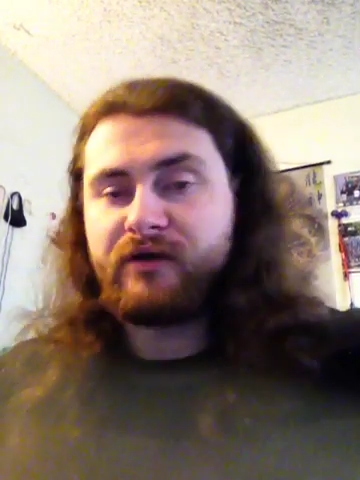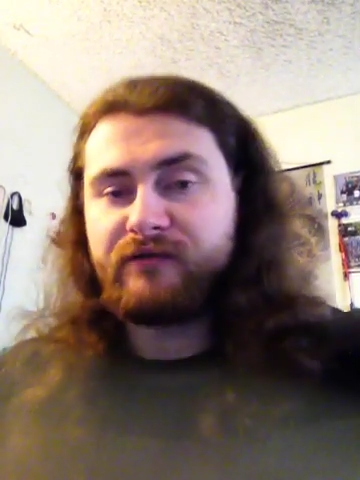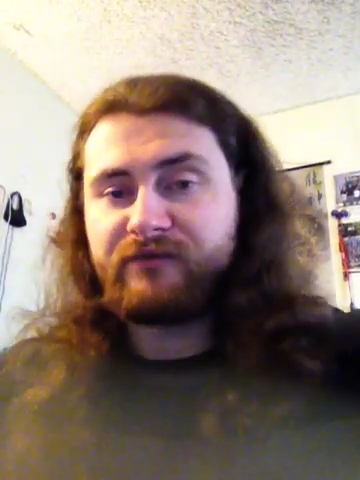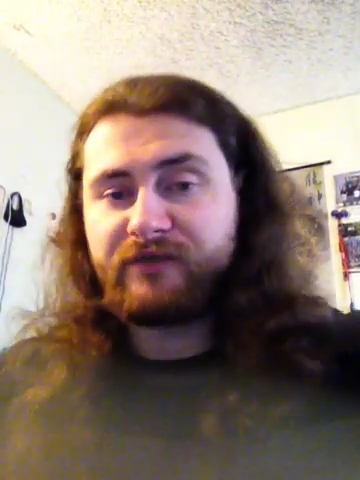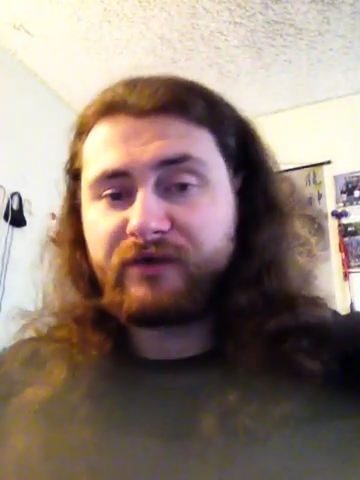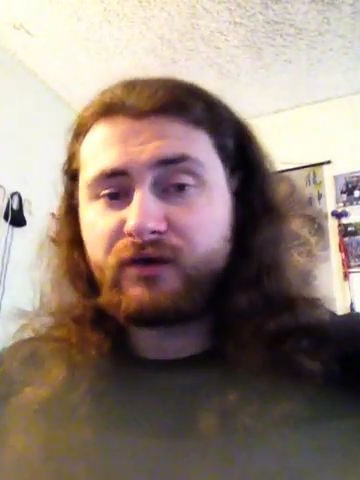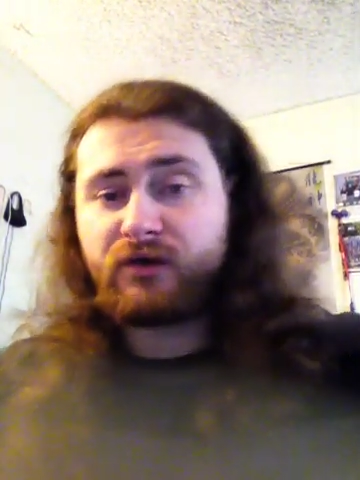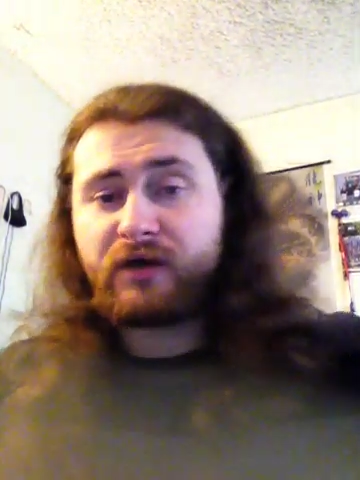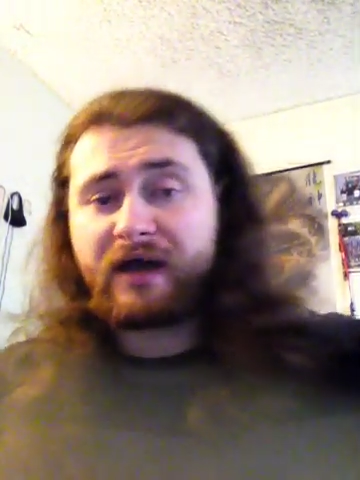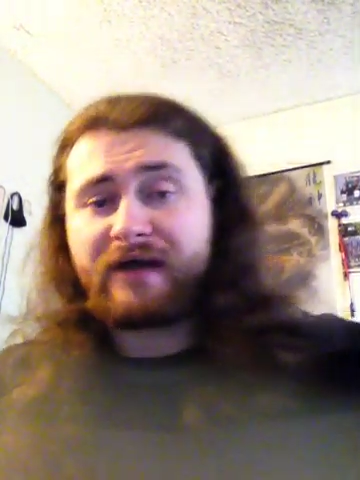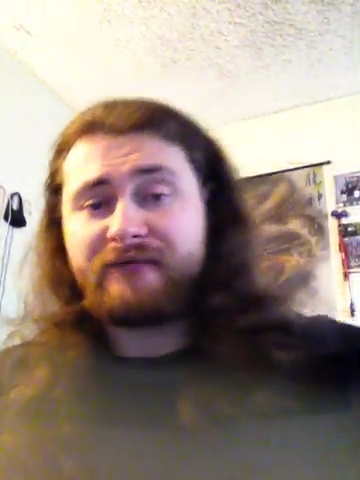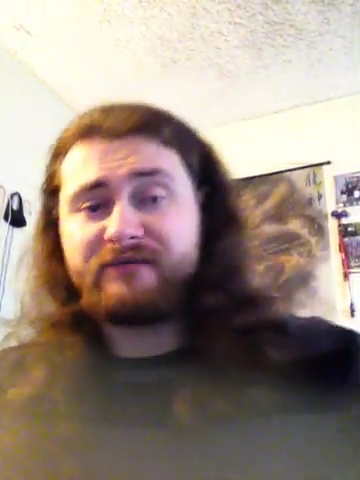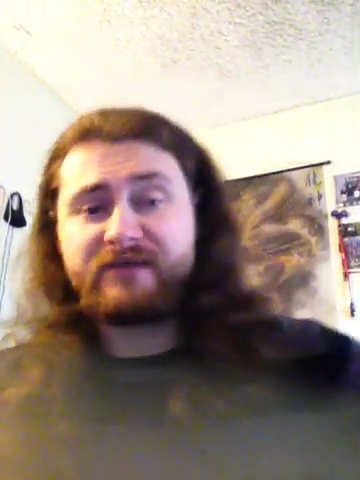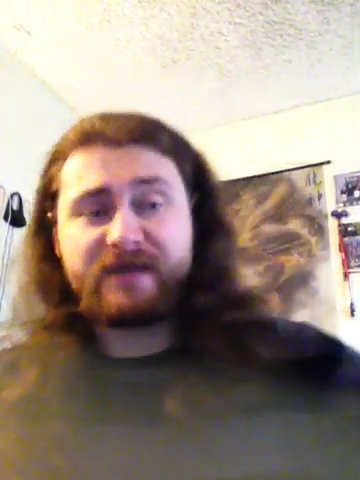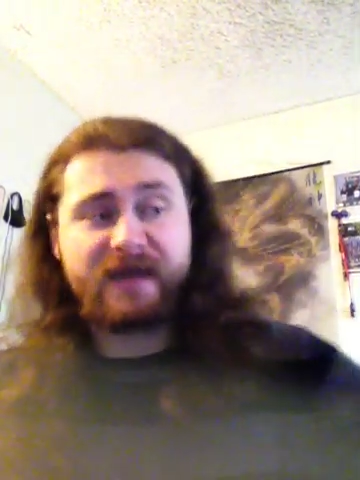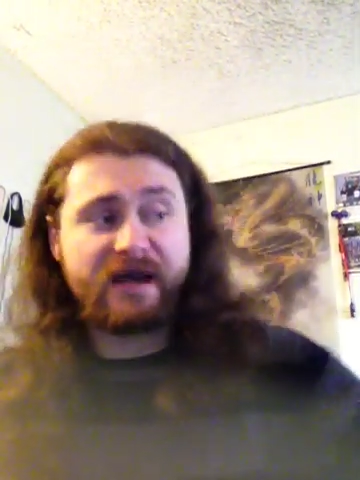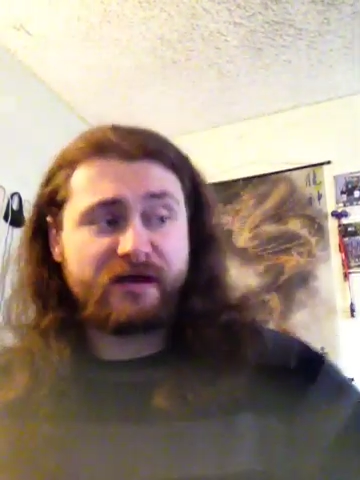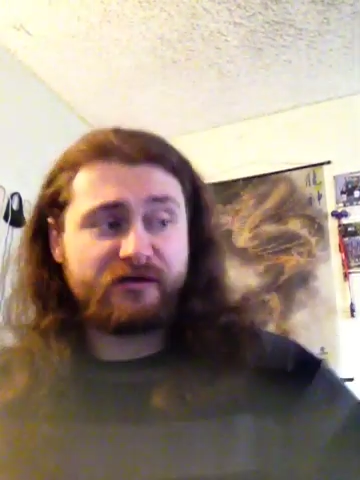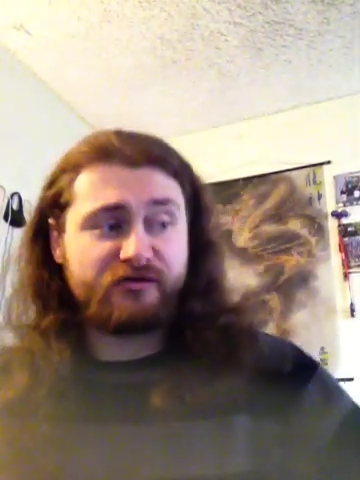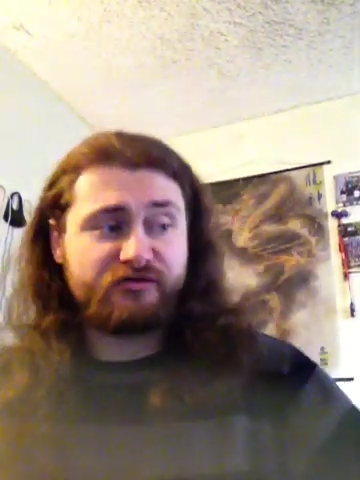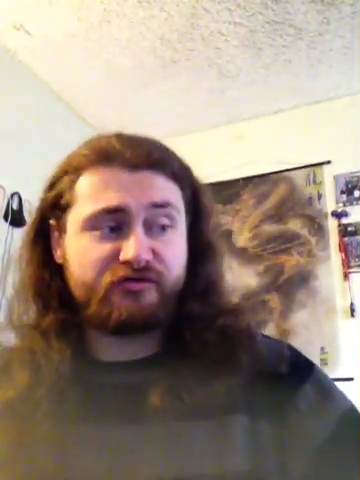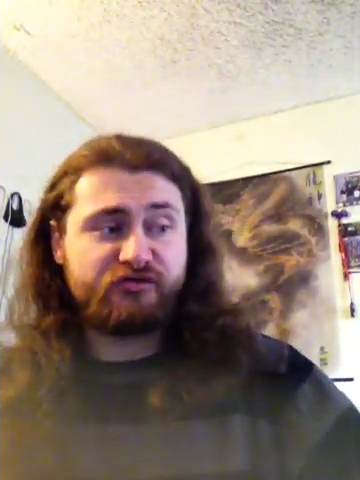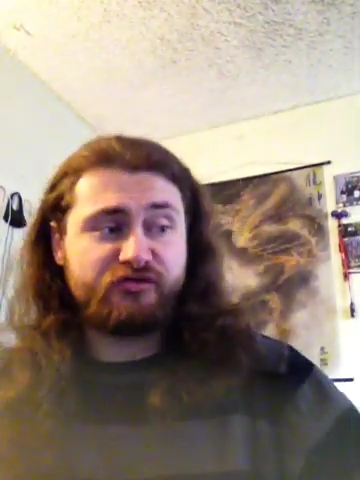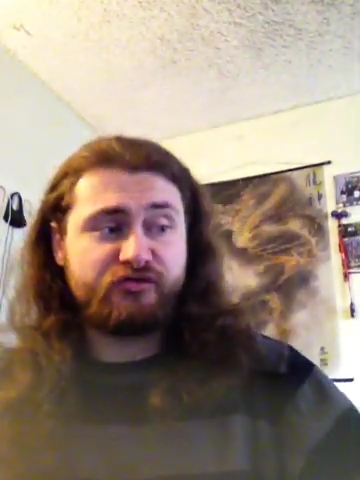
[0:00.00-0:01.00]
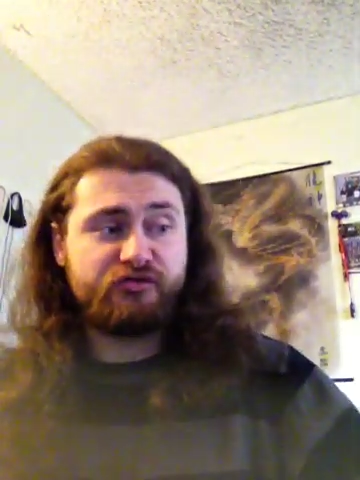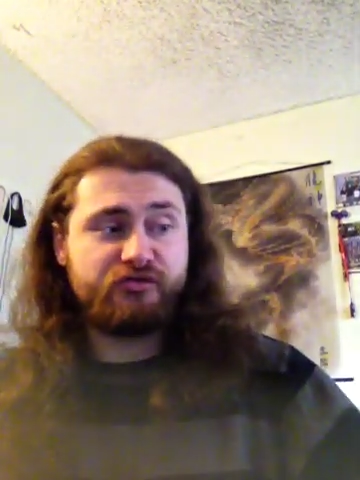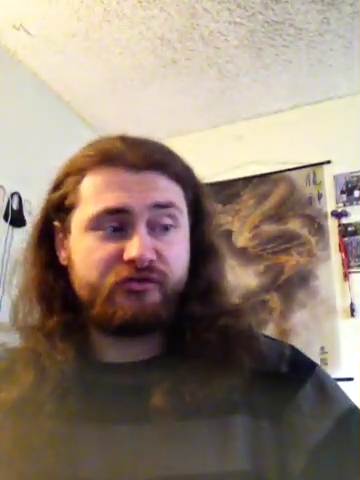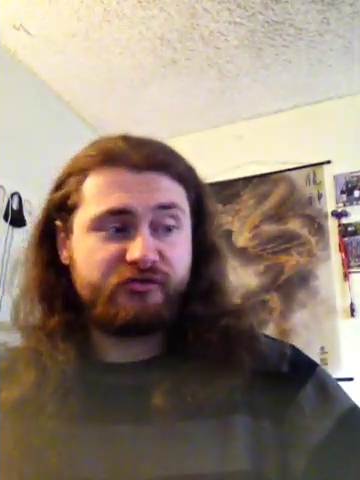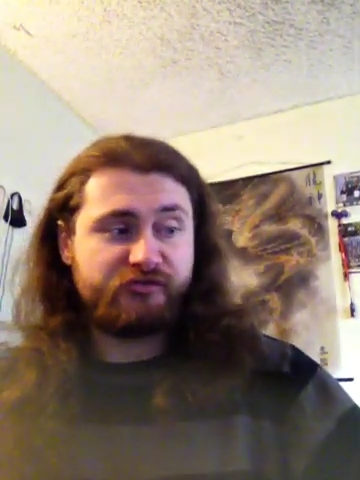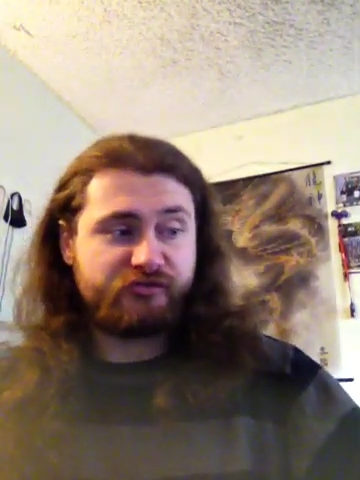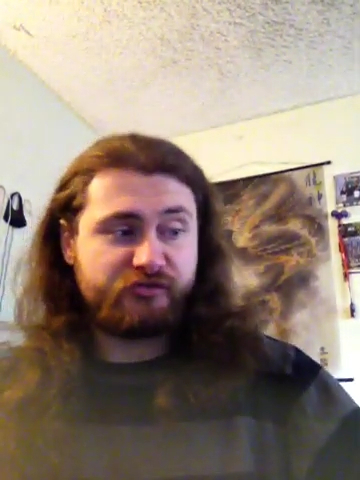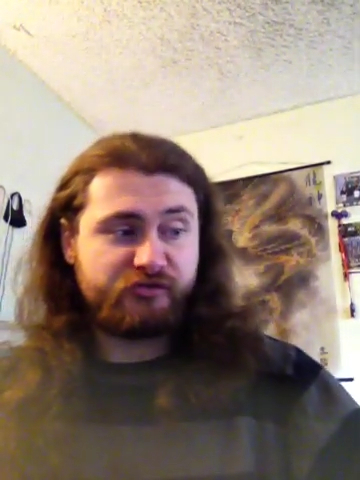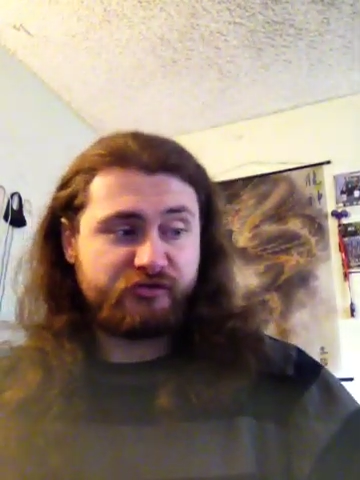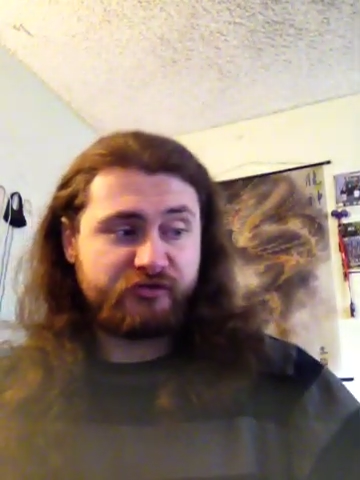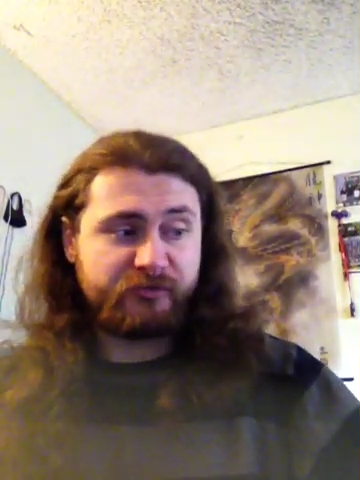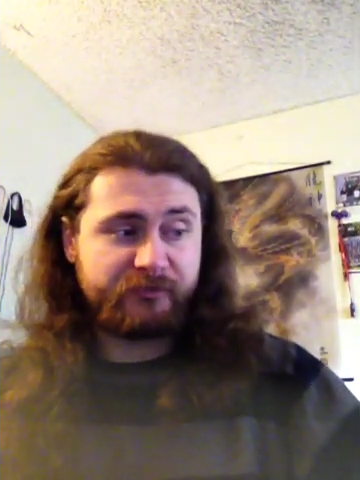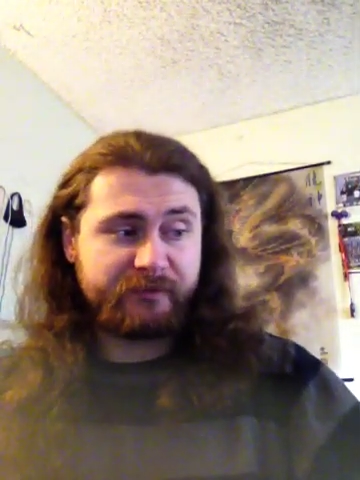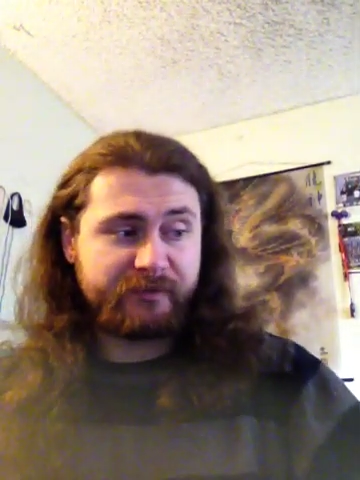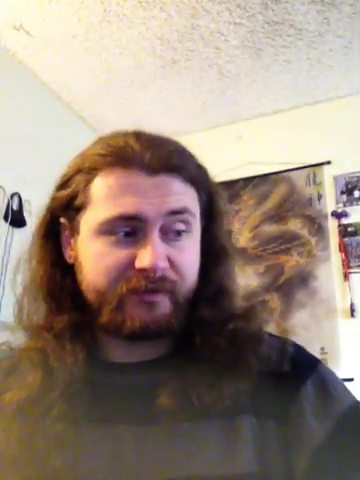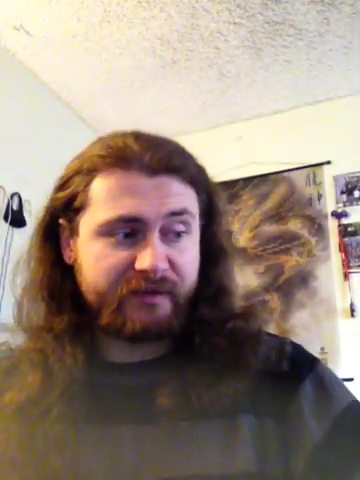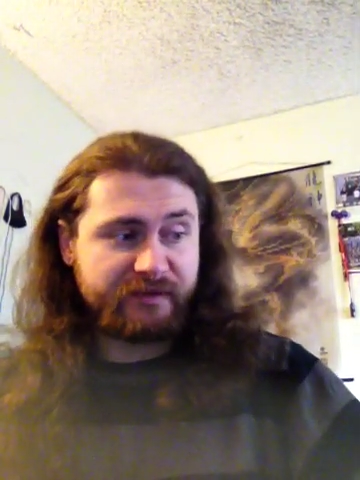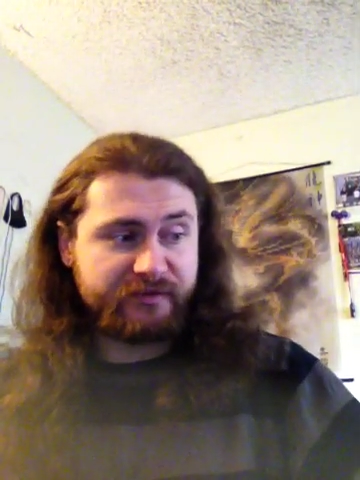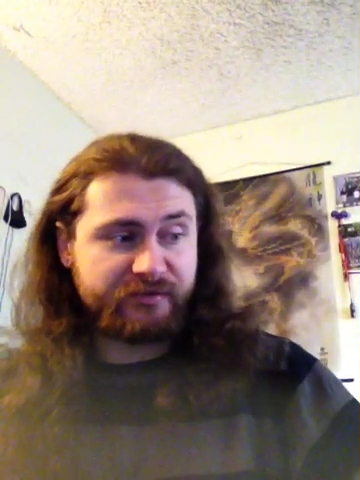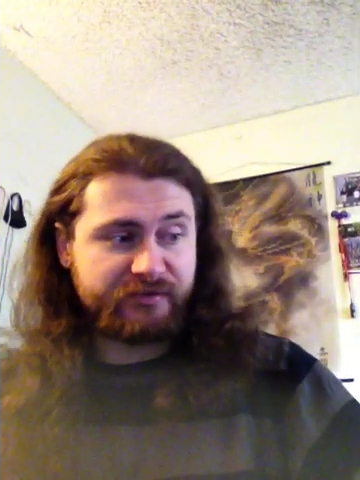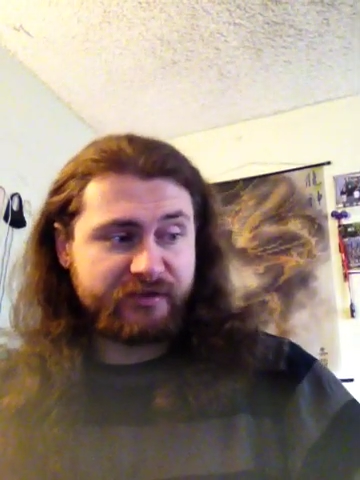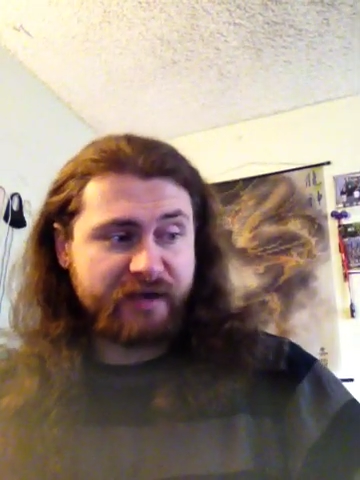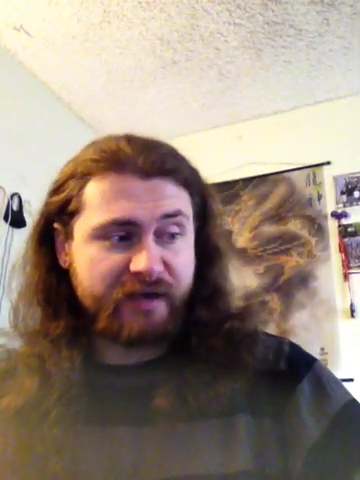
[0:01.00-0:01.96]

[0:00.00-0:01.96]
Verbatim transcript: If they don't have any outs to to something like